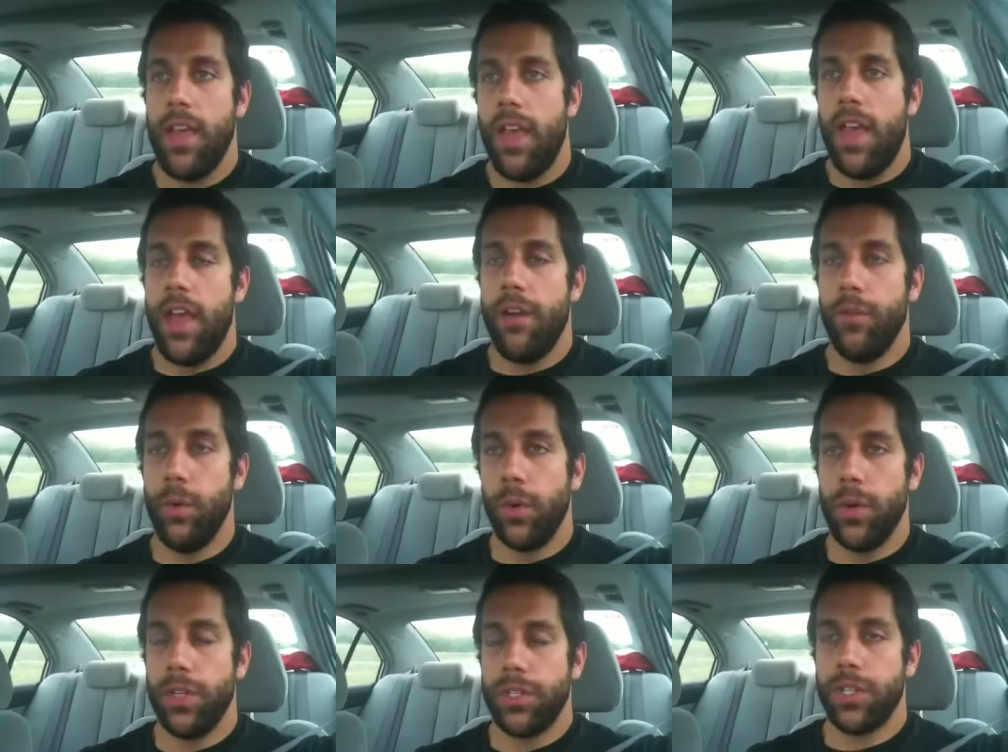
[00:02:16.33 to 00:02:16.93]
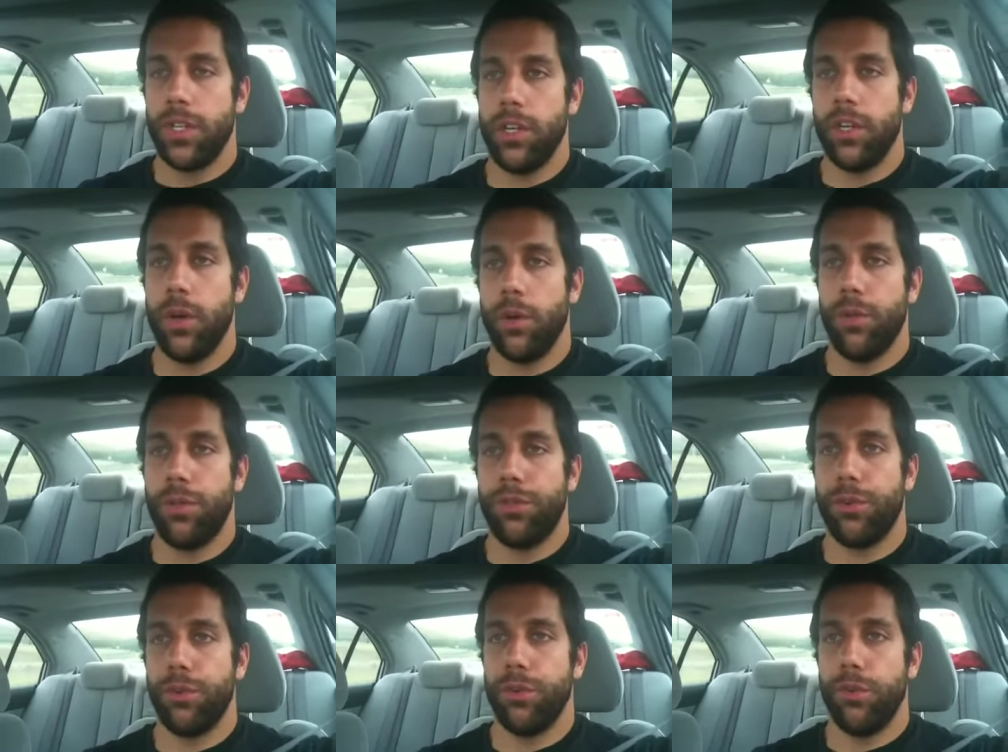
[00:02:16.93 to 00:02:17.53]
Everyone is going to go
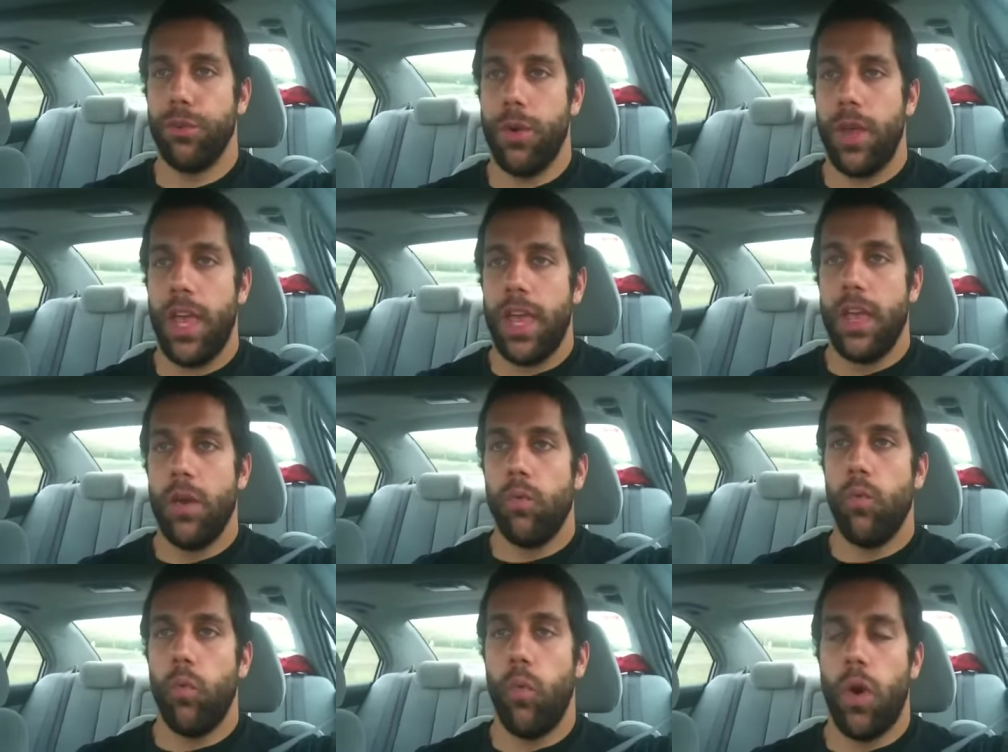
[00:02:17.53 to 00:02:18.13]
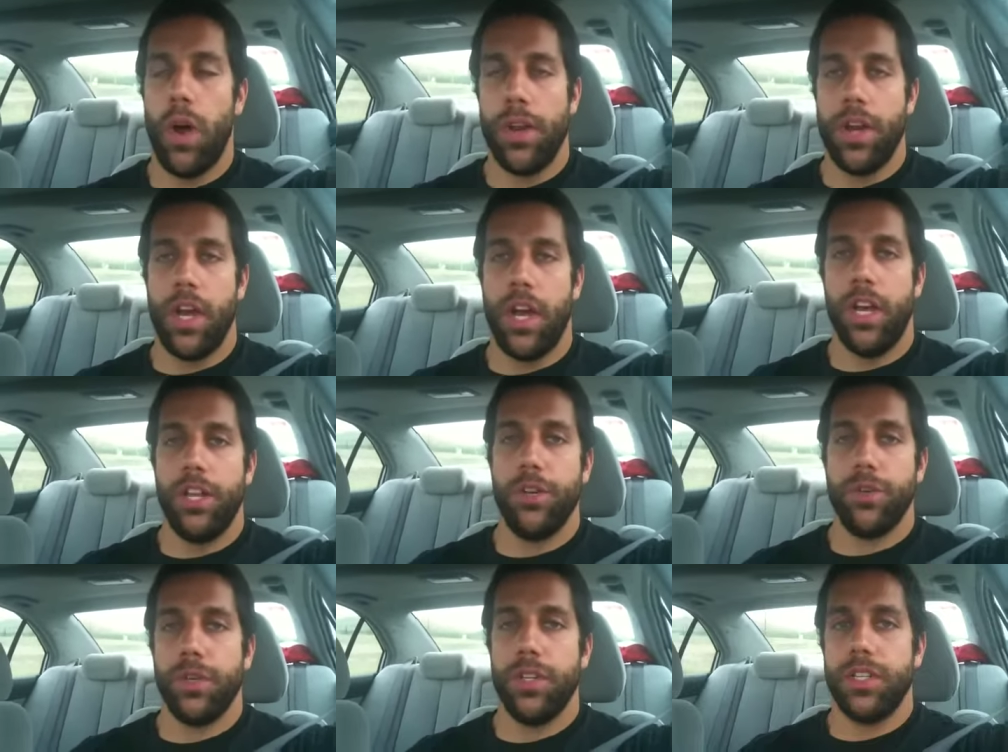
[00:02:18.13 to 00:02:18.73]
through a
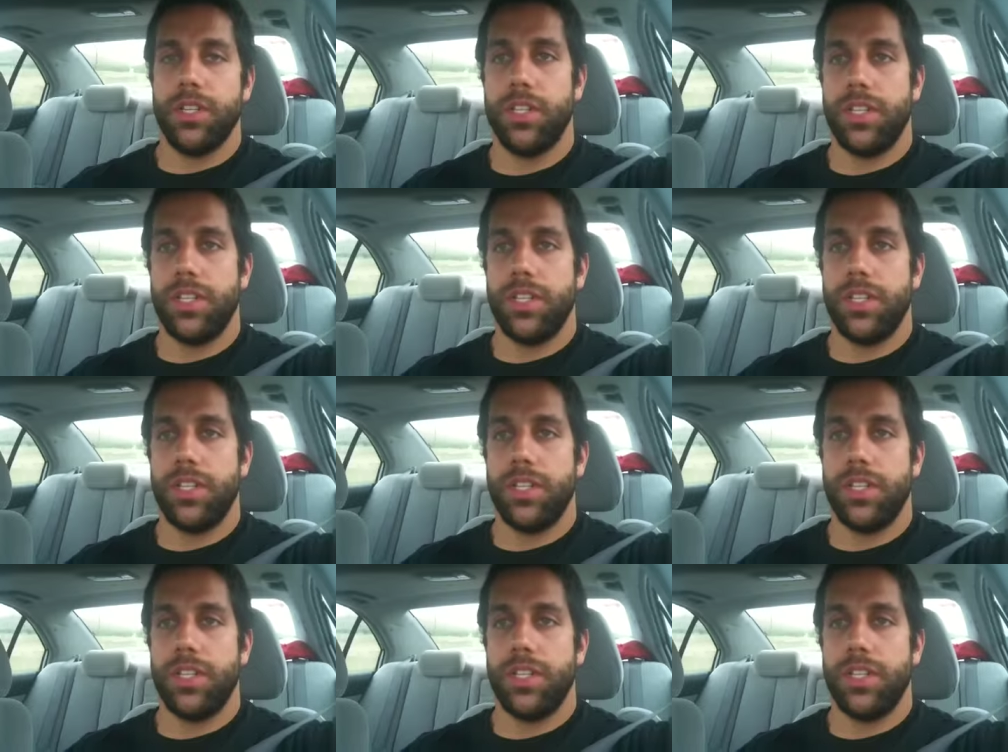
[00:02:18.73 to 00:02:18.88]
100